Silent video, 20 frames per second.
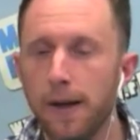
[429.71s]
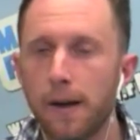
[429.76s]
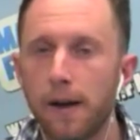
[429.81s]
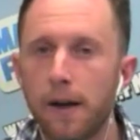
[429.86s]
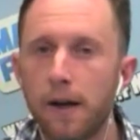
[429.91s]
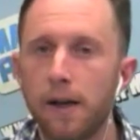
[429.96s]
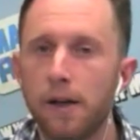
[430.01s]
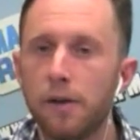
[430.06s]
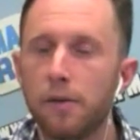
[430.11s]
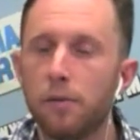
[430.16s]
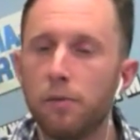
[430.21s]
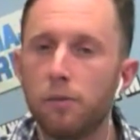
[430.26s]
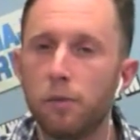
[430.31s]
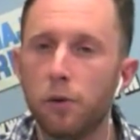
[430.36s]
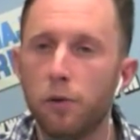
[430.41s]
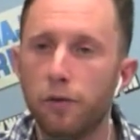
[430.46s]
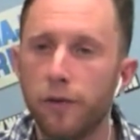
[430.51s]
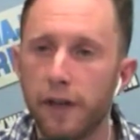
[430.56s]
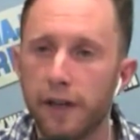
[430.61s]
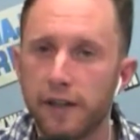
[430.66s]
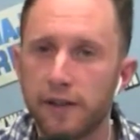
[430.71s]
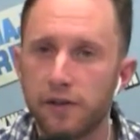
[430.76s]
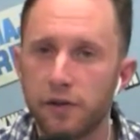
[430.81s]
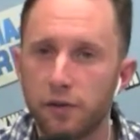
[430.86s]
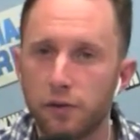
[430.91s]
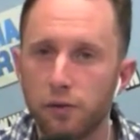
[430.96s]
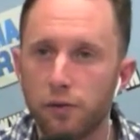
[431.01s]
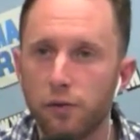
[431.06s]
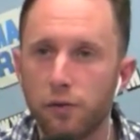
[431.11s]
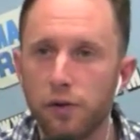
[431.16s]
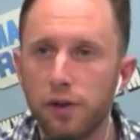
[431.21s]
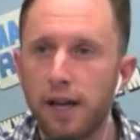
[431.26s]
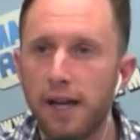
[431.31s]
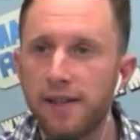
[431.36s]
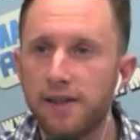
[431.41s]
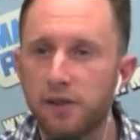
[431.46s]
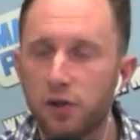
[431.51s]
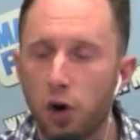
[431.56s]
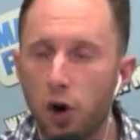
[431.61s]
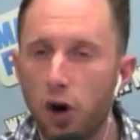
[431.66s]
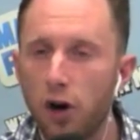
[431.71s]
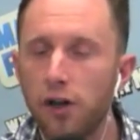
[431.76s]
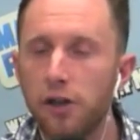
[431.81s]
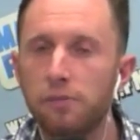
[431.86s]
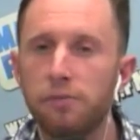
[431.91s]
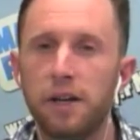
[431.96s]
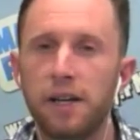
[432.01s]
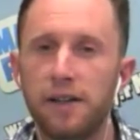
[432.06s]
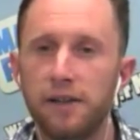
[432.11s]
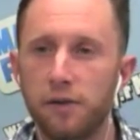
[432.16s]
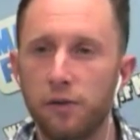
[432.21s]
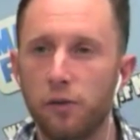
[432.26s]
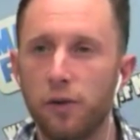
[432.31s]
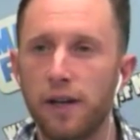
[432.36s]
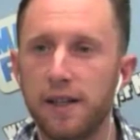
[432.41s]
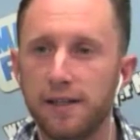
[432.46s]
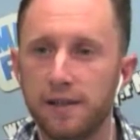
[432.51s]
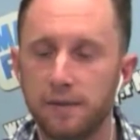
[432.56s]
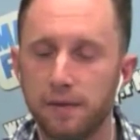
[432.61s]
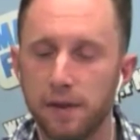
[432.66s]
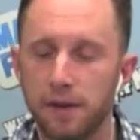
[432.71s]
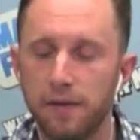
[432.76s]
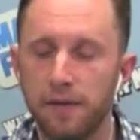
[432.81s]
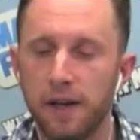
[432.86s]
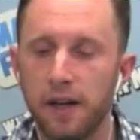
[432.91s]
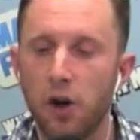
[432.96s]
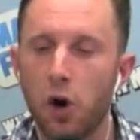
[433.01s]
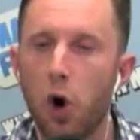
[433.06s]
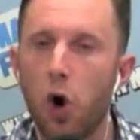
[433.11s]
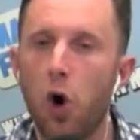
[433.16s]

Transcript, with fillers: uh, moving to less car dependent ways of living.